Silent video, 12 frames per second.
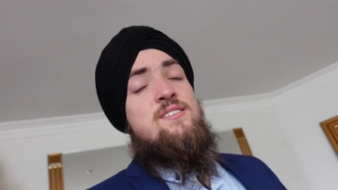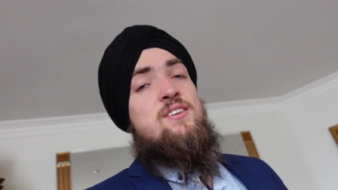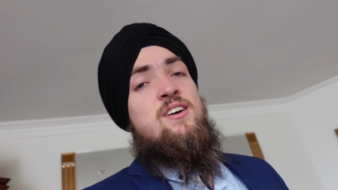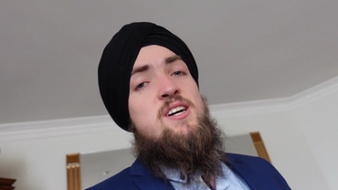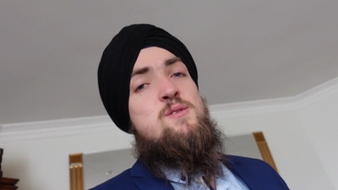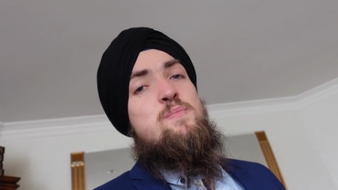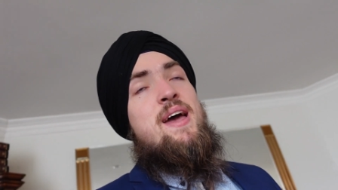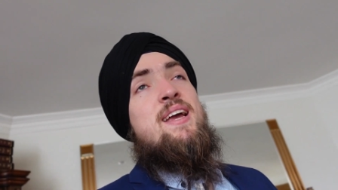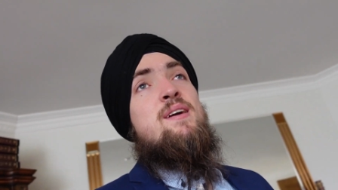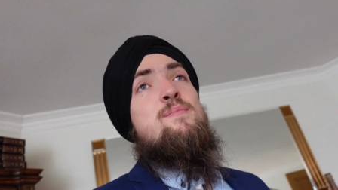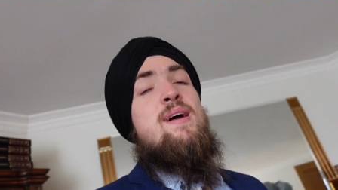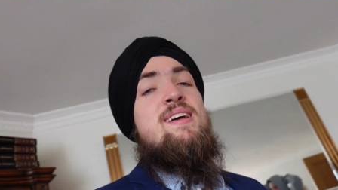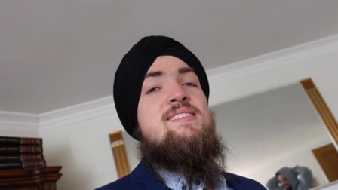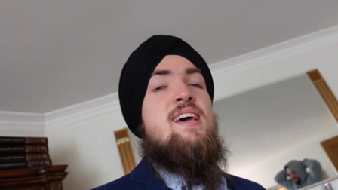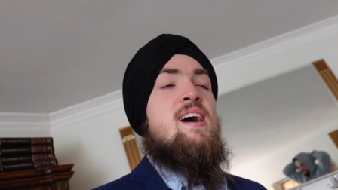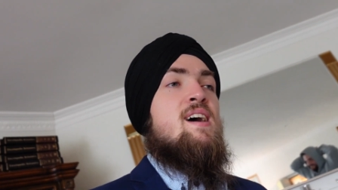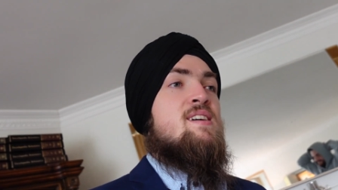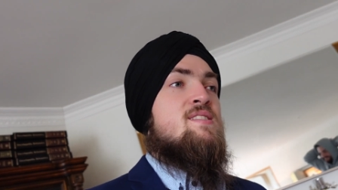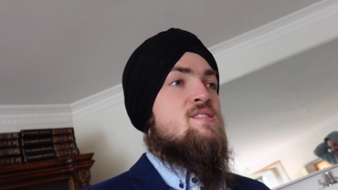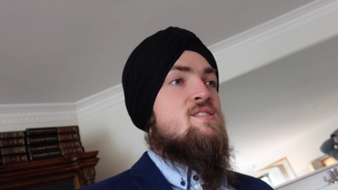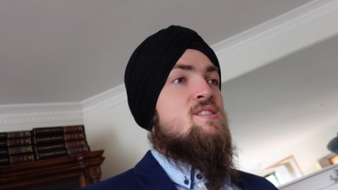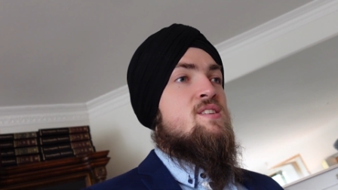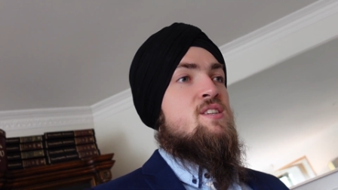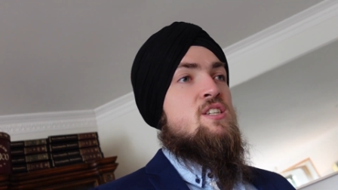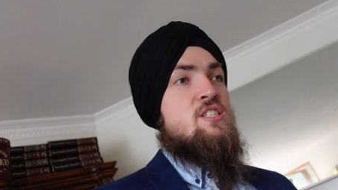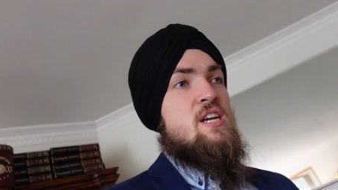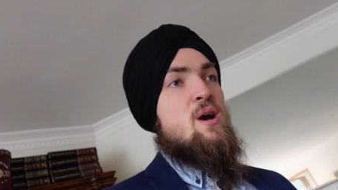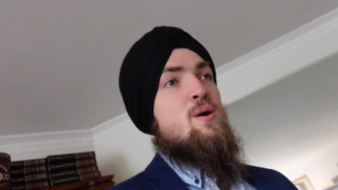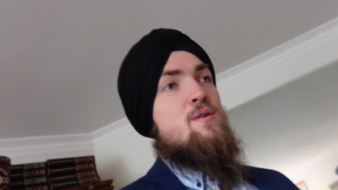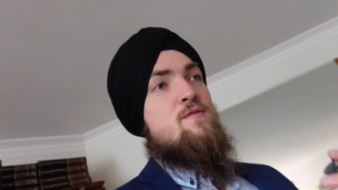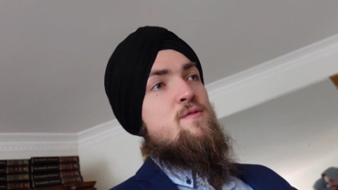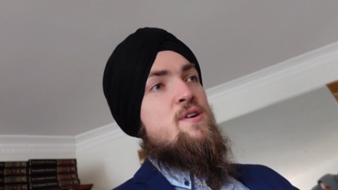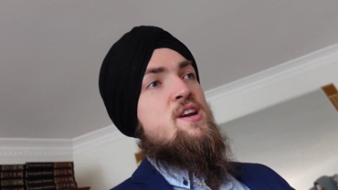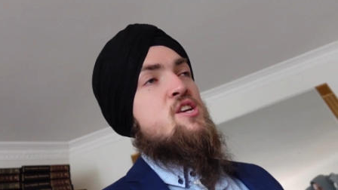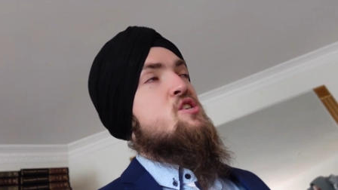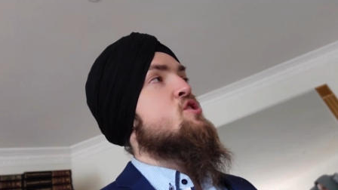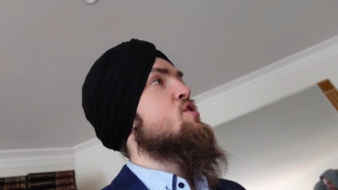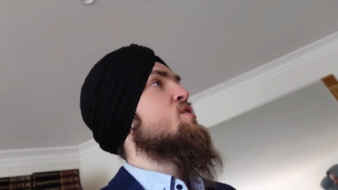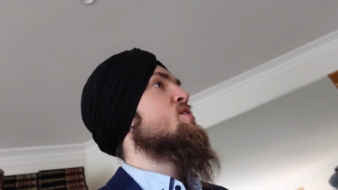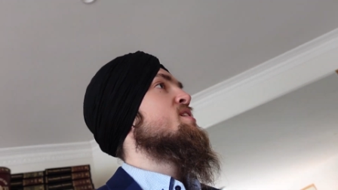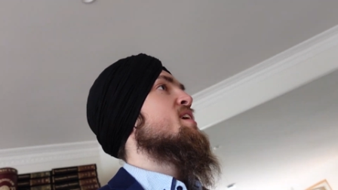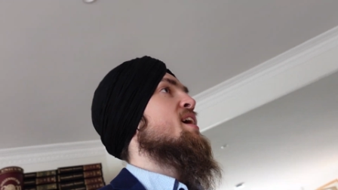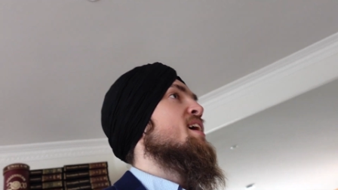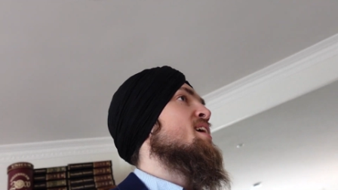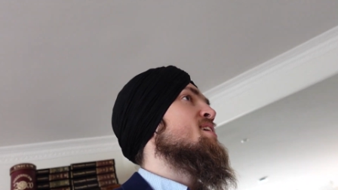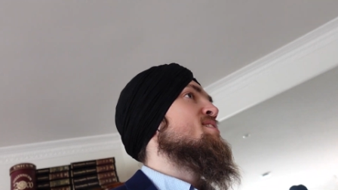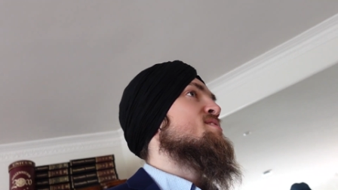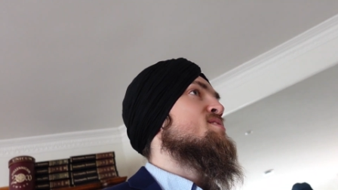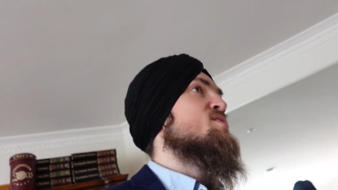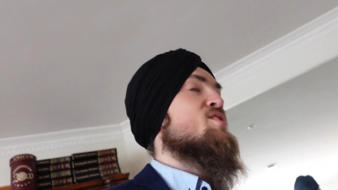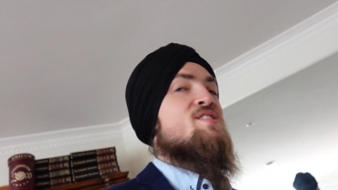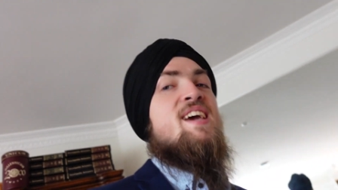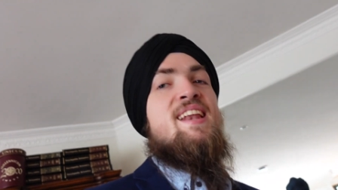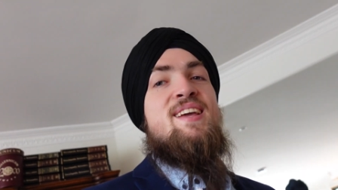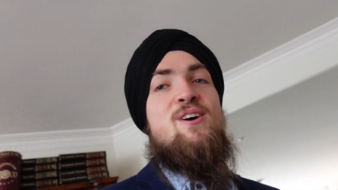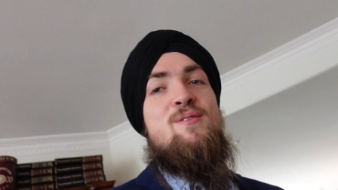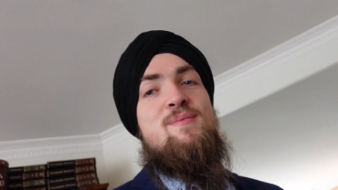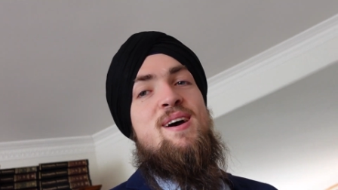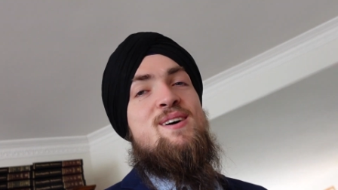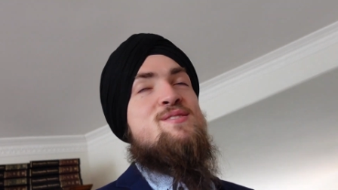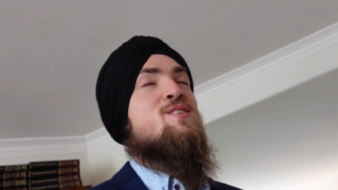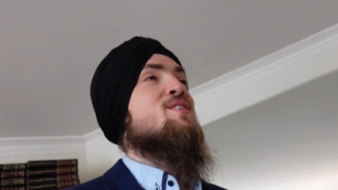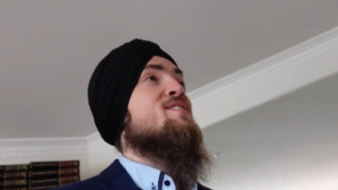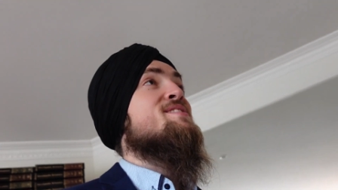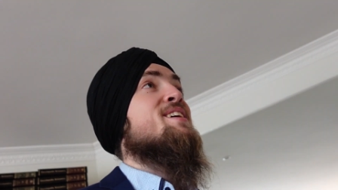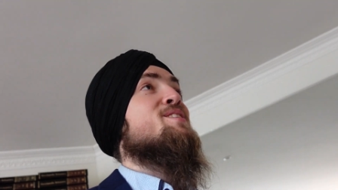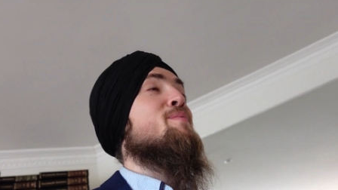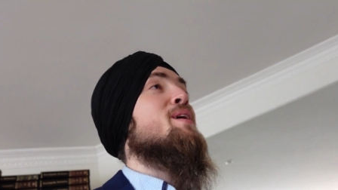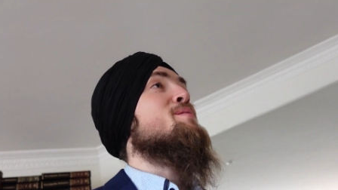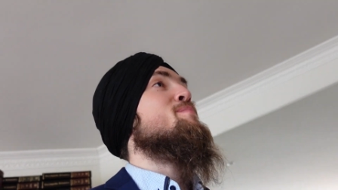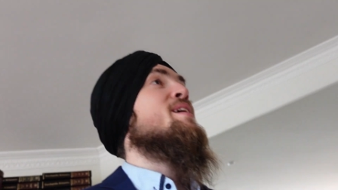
So guys, back at Matt's house, showered fresh, and just heading home now, so I'm gonna say goodbye to